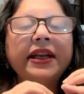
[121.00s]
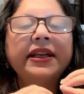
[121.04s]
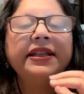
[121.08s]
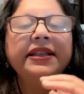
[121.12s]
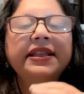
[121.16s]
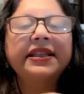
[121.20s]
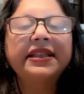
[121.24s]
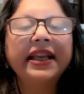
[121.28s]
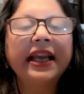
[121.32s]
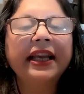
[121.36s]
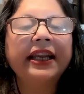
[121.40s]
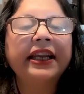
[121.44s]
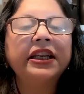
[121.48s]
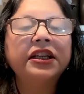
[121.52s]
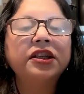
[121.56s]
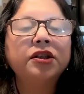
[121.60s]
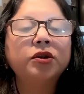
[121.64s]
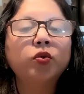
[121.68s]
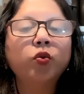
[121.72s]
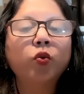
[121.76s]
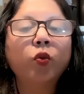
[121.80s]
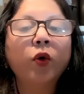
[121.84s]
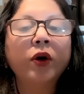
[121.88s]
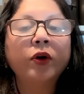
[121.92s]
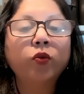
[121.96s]
in seconds
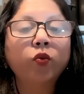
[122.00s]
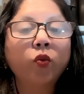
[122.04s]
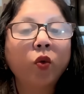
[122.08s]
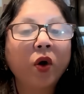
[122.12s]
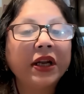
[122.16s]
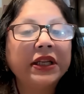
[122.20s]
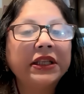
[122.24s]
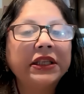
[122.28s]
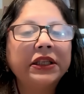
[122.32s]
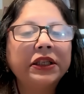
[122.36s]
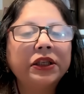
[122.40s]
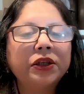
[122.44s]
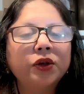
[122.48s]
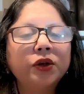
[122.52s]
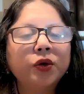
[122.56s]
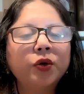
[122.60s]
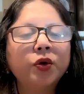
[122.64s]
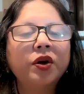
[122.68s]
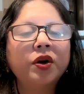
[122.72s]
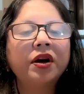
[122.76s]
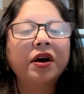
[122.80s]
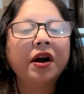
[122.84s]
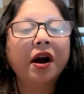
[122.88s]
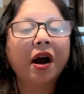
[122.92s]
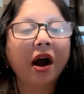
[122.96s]
what once
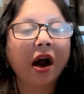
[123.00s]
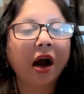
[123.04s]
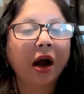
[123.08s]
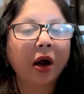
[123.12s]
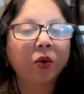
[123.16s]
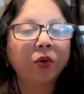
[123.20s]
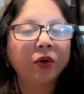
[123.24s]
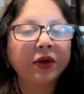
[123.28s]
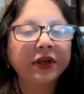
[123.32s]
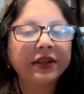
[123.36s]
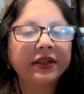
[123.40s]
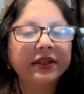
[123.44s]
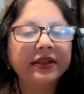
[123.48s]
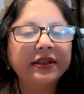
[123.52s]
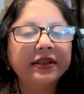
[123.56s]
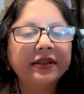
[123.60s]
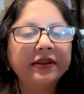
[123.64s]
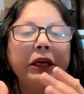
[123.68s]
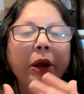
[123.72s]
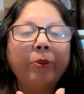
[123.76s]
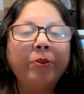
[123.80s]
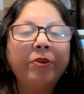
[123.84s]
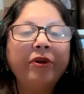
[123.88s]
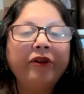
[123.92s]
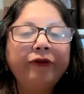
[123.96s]
took hours.
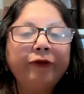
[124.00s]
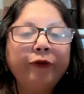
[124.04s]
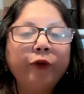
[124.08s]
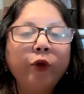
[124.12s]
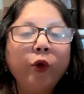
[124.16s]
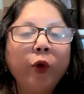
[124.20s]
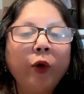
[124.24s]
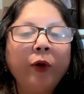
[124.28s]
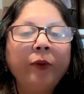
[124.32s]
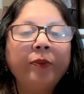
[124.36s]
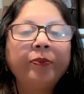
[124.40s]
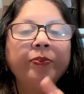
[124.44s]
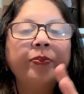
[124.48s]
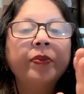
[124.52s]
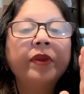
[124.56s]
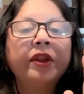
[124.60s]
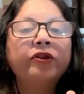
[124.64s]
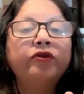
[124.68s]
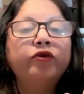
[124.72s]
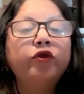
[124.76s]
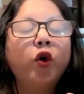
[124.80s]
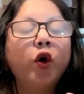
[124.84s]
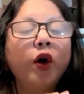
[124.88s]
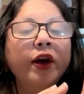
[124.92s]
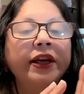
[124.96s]
Number four,
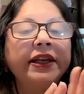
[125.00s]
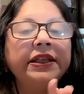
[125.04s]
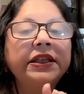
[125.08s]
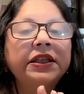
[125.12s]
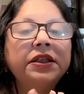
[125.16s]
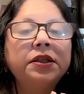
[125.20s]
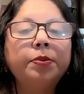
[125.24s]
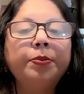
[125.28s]
voice,